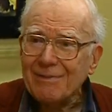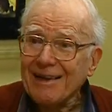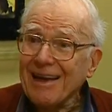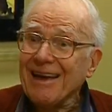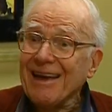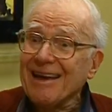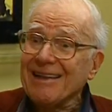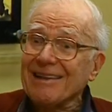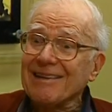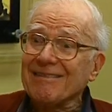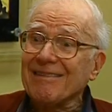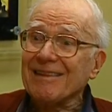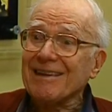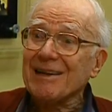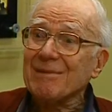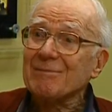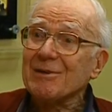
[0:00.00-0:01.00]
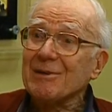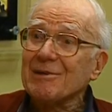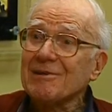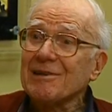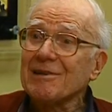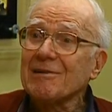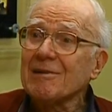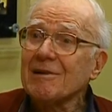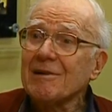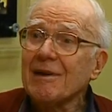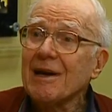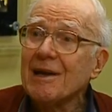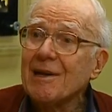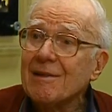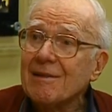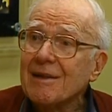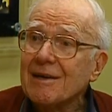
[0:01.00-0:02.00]
hey, look what I'm doing, or
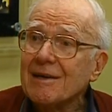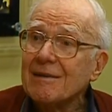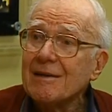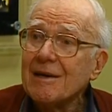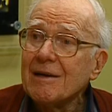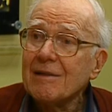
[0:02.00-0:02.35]
anything.